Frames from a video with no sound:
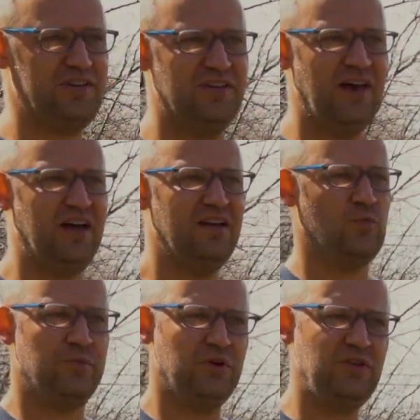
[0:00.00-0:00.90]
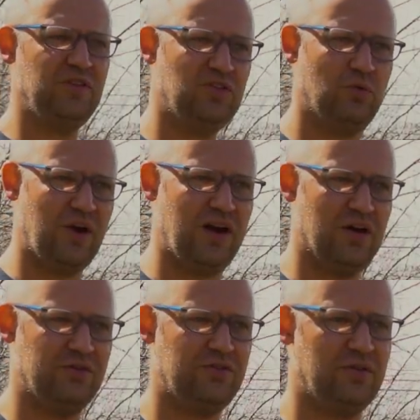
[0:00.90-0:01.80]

to that. We're building this warehouse,